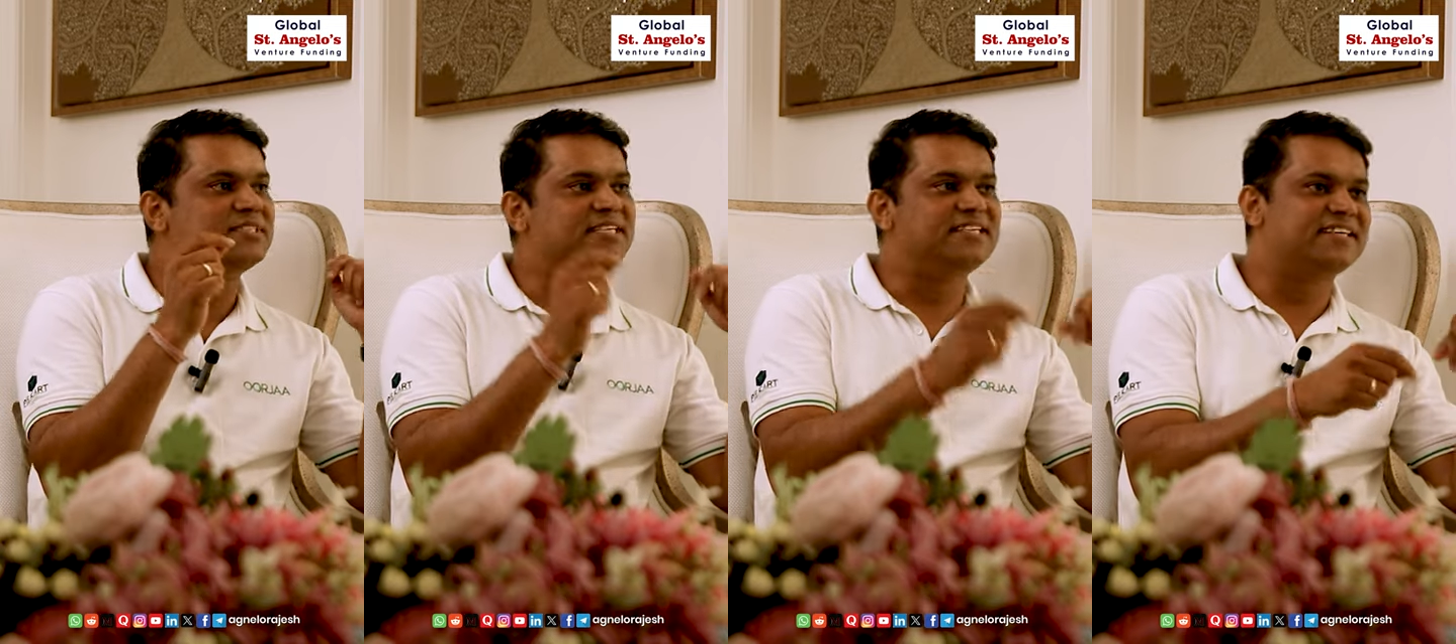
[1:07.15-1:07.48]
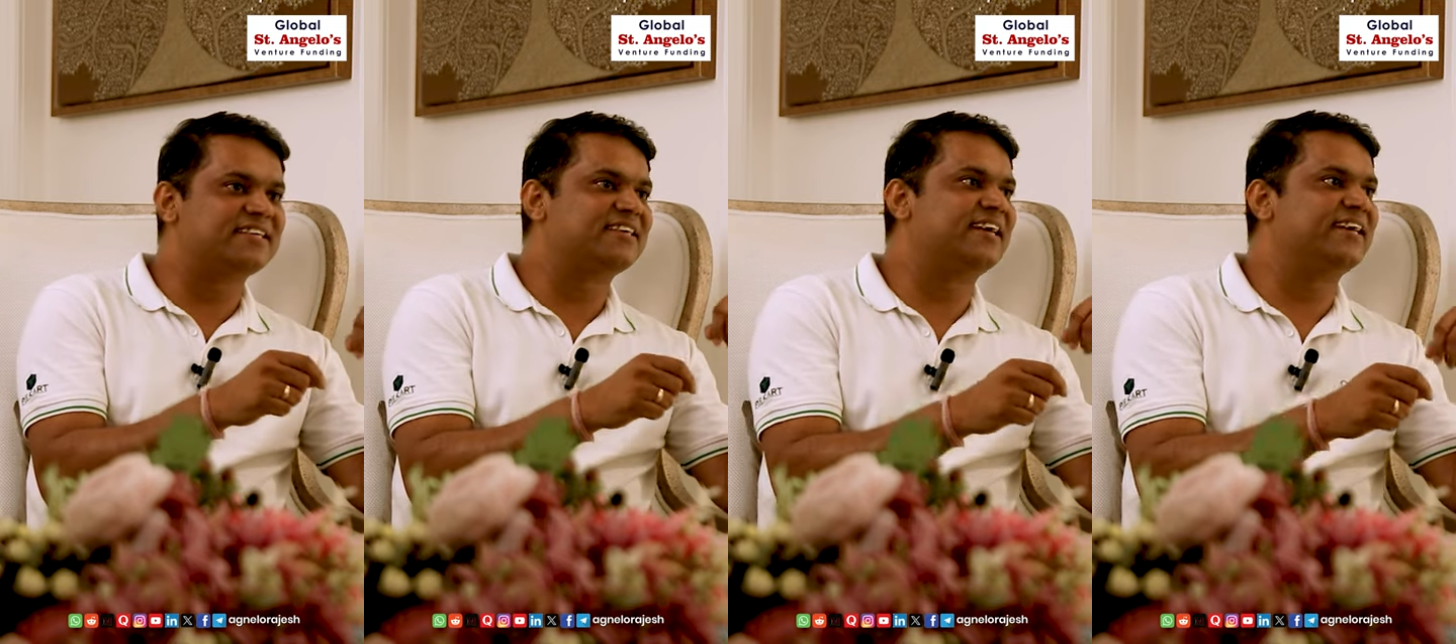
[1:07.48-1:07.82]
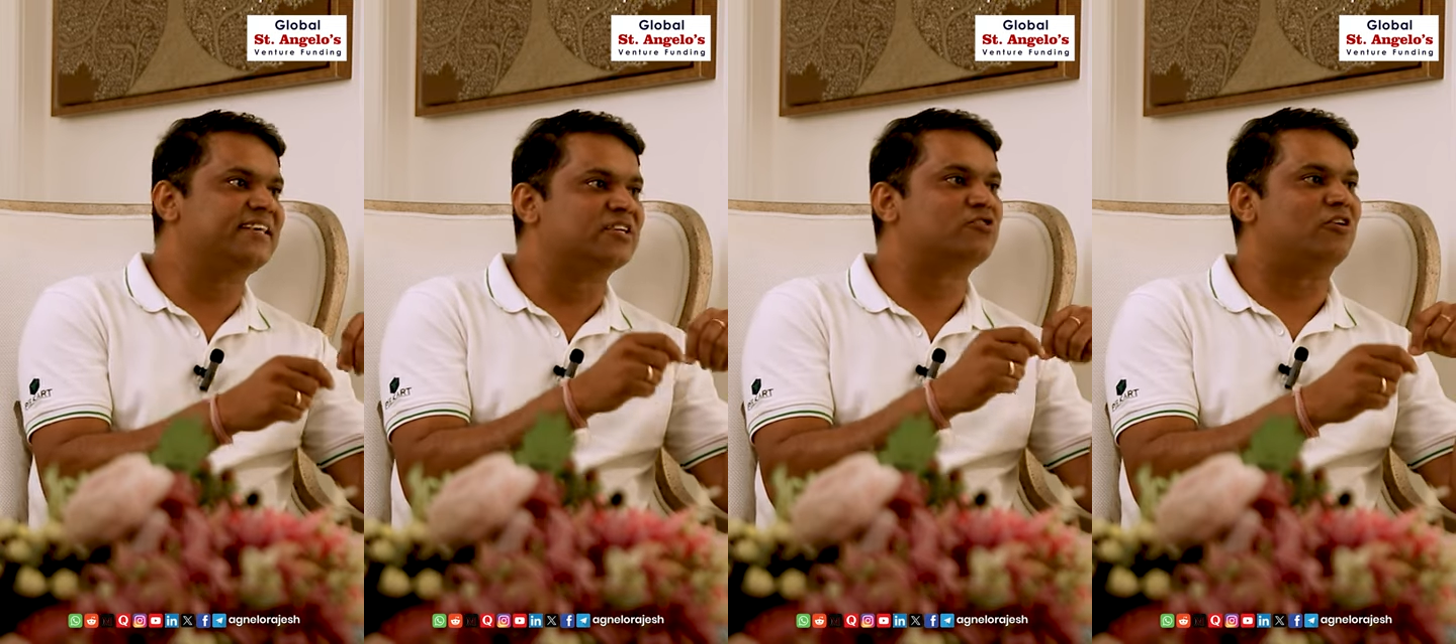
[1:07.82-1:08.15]
a senior guy
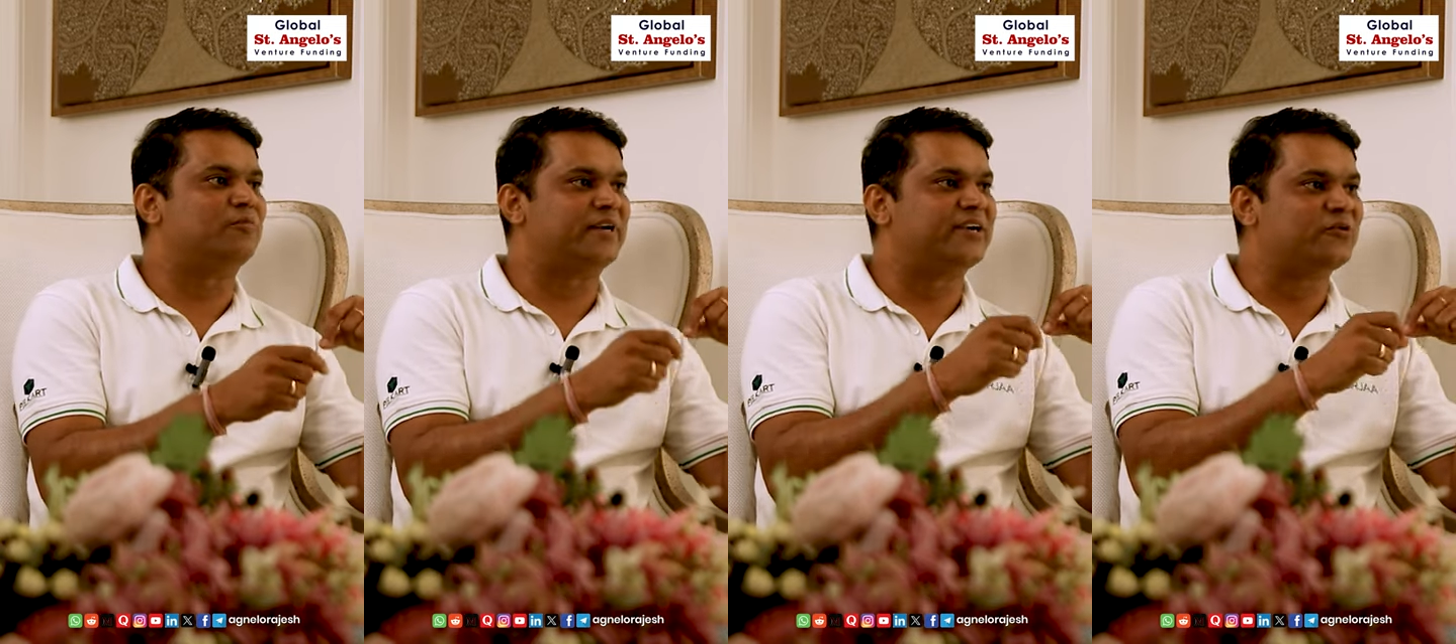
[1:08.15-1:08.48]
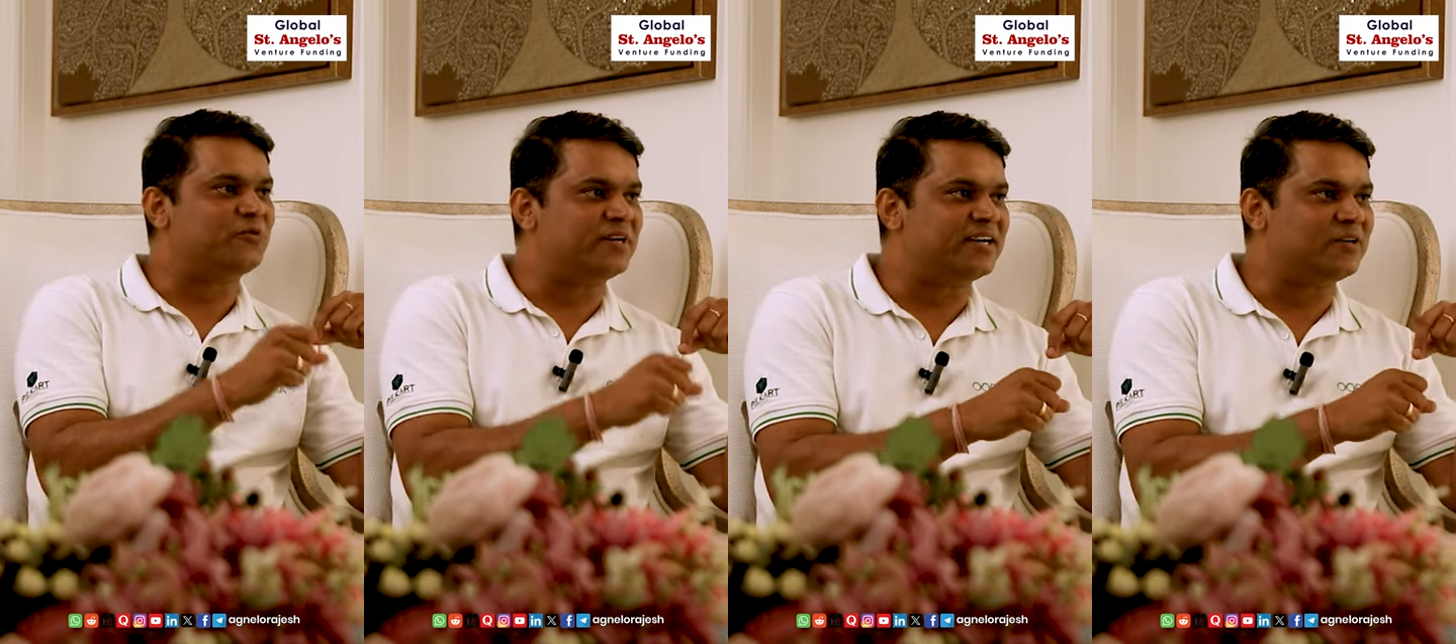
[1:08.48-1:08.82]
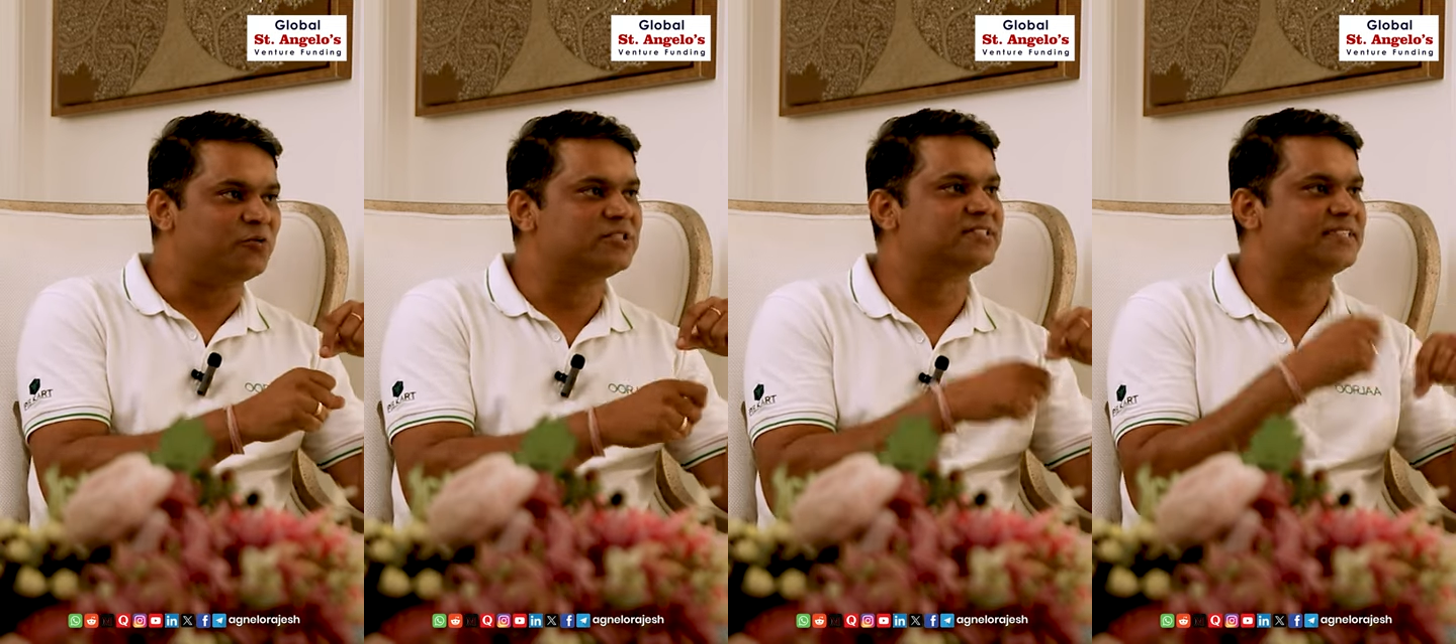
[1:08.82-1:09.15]
in a corporate
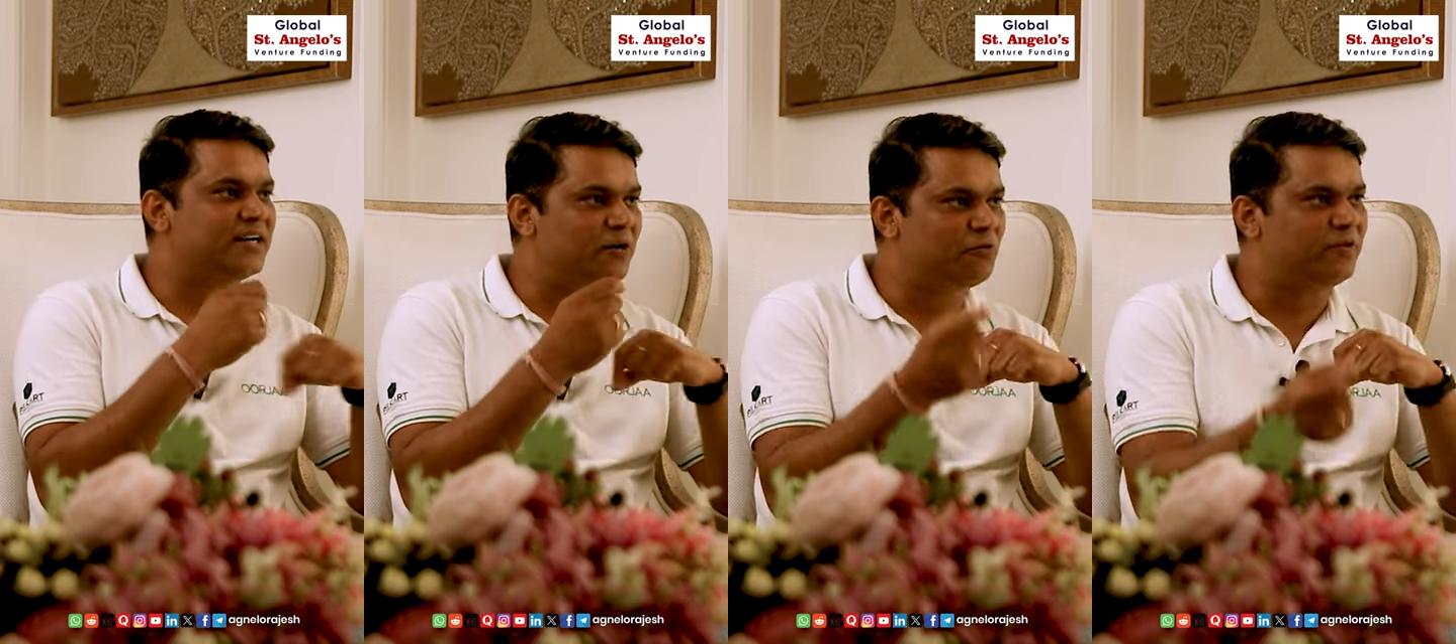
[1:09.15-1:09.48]
world who served